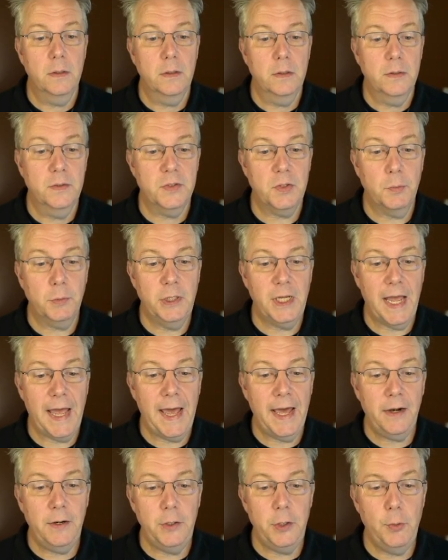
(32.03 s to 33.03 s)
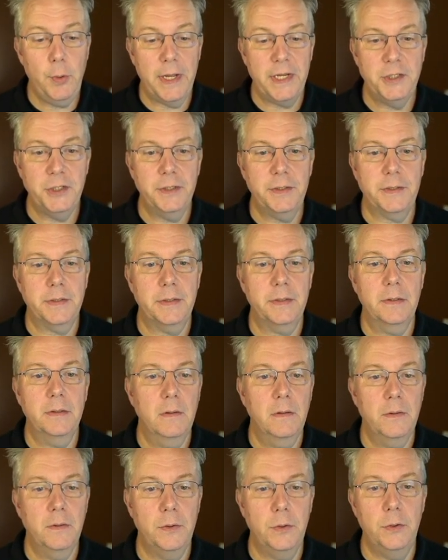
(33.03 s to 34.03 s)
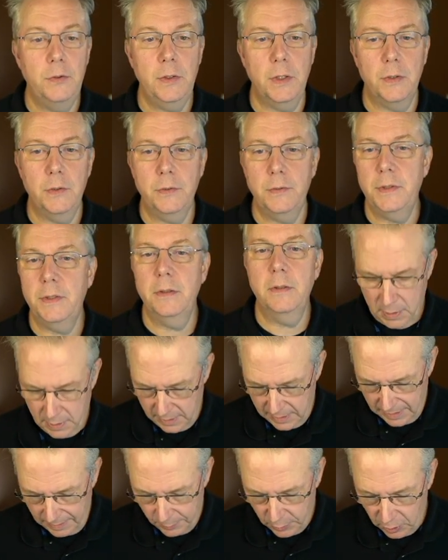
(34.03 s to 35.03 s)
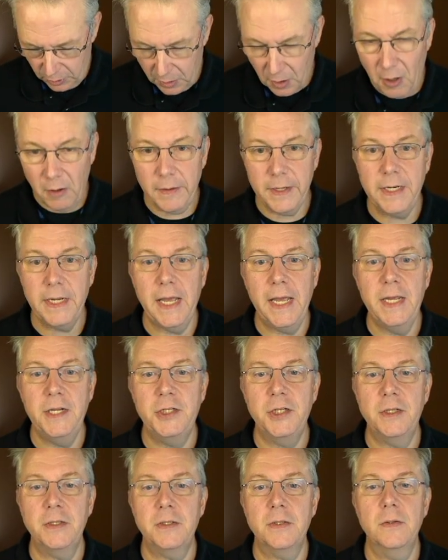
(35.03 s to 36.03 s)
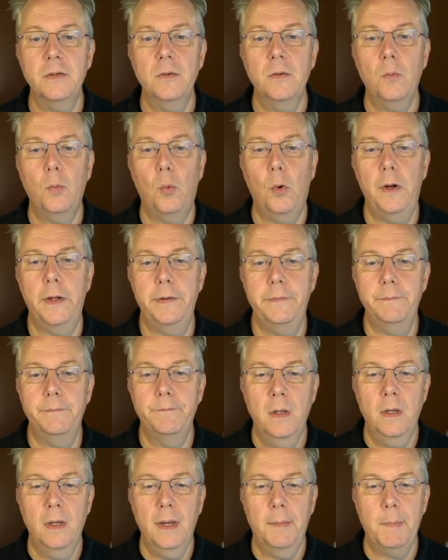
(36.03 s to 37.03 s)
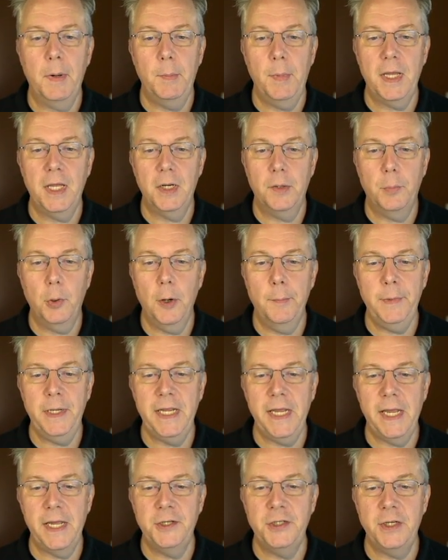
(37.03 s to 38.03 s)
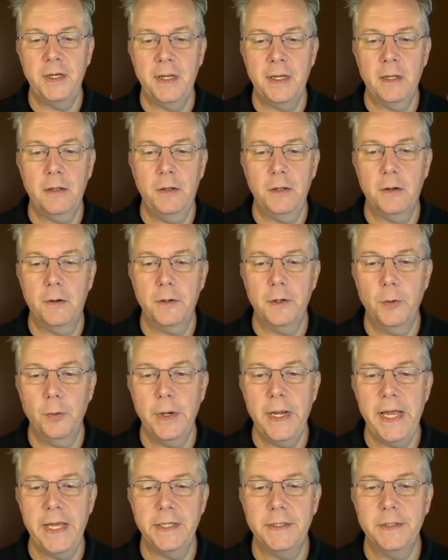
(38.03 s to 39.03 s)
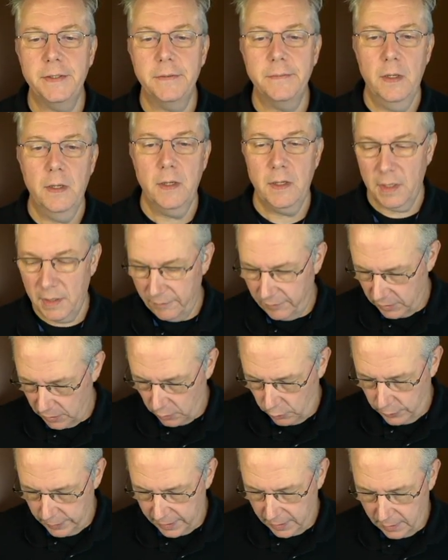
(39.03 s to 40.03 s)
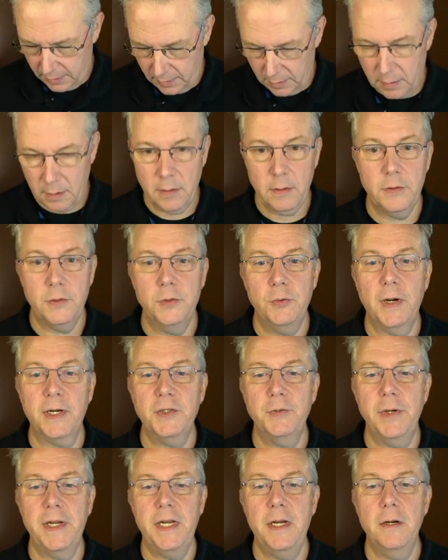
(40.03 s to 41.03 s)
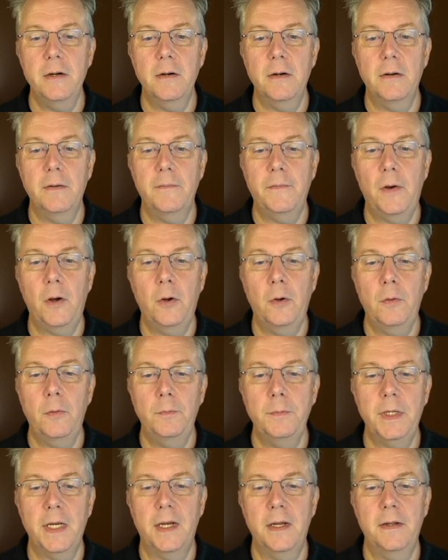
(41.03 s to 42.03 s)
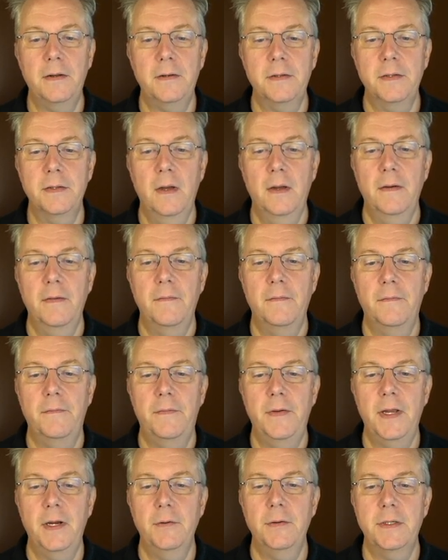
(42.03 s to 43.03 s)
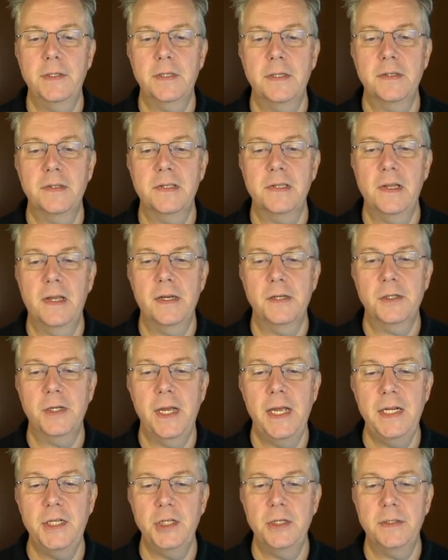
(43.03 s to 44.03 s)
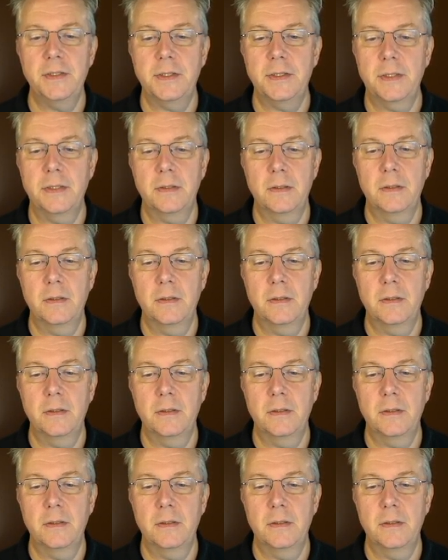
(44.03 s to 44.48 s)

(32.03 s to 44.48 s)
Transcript: So I'm going to add a new agent, new node. I'm going to call it agent one. I'm going to make it a permanent agent and click on create. Give it a quick directory here of home.vagrant slash agent.